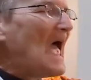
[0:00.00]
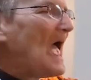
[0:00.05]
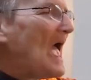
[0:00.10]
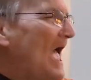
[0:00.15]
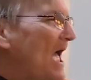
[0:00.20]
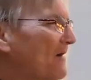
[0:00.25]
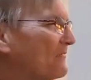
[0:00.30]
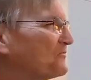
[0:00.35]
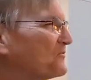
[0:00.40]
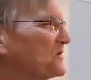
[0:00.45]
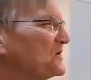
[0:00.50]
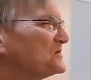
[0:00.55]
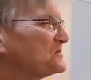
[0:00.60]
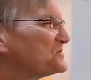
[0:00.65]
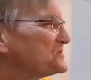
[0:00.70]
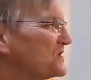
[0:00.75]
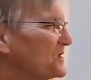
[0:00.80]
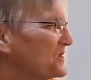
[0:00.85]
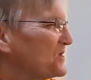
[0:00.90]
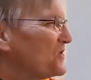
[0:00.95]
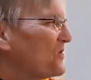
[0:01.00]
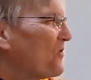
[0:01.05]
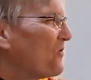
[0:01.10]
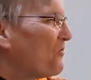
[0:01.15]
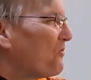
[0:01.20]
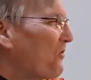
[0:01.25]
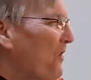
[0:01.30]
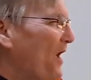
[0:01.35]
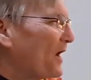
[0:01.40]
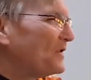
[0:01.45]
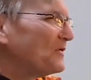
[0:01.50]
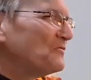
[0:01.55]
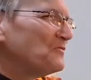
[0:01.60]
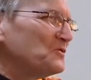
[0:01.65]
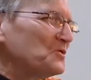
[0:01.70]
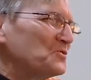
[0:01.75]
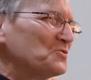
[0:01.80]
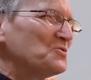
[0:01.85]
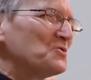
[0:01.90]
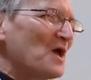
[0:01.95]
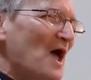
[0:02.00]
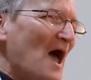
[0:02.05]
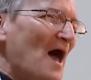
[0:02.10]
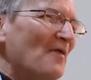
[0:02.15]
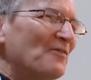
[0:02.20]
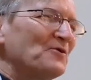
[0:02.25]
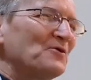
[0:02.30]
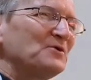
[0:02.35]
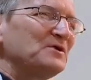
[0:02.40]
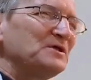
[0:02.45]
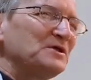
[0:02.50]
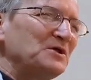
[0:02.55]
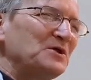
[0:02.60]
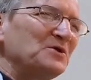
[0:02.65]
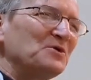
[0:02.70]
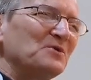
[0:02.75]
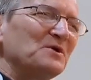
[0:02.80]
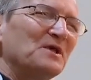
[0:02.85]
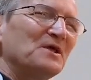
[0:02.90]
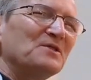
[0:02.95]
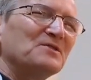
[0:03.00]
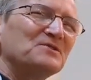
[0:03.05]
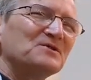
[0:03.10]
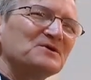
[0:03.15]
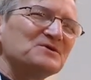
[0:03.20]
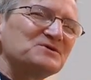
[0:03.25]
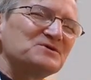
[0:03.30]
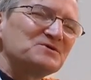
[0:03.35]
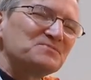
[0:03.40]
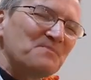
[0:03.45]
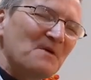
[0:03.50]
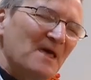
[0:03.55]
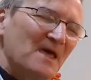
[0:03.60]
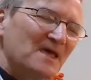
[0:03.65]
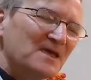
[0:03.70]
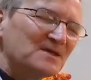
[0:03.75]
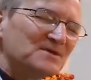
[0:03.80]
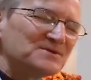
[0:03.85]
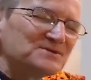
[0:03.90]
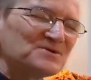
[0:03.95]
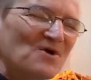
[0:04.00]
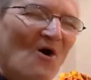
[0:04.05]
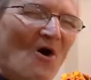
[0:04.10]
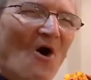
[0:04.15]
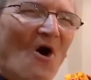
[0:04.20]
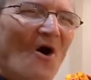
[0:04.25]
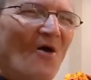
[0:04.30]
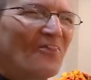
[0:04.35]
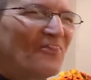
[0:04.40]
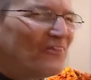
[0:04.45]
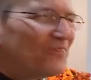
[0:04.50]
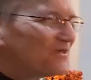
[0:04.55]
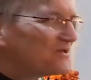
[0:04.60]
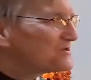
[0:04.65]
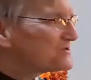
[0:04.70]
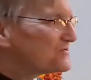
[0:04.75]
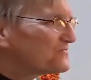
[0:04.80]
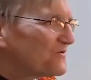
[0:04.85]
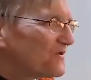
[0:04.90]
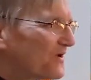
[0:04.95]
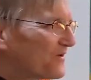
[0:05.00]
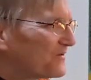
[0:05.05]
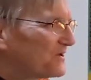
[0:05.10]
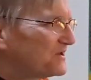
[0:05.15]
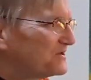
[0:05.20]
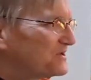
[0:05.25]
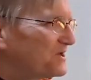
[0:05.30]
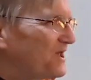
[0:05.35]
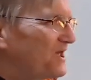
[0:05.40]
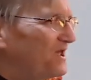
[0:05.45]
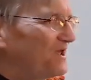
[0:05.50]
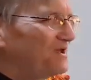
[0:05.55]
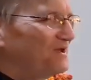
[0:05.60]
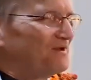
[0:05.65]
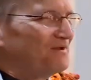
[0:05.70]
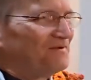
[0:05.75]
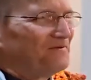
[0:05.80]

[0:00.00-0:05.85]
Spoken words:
every single one of you gathered here in this space on this very day